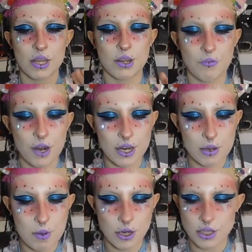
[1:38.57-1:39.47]
The front of
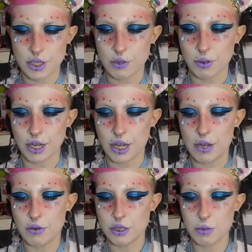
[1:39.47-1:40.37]
the box looks really
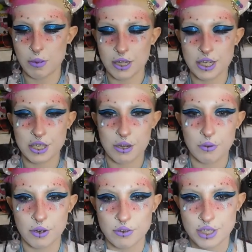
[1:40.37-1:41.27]
cute. She put these
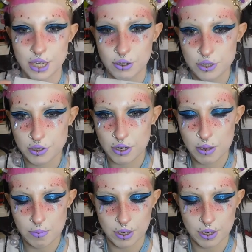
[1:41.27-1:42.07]
cute little stickers on it,